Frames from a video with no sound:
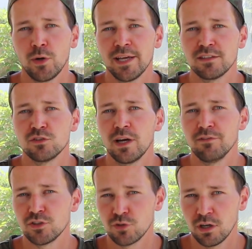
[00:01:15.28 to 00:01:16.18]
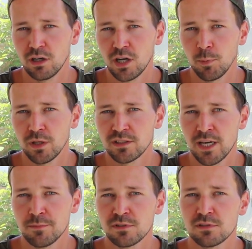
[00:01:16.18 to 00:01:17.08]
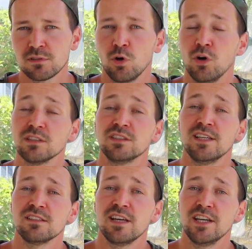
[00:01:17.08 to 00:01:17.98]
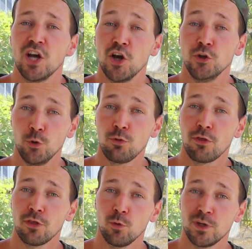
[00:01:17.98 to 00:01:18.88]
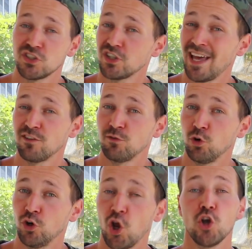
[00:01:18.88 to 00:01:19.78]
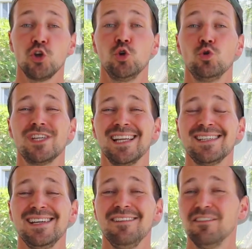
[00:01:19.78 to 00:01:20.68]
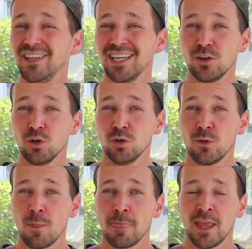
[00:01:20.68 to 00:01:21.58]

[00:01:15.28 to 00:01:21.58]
I had to drive a truck a couple of times, or as they say, a UTV, which stands for utility vehicle.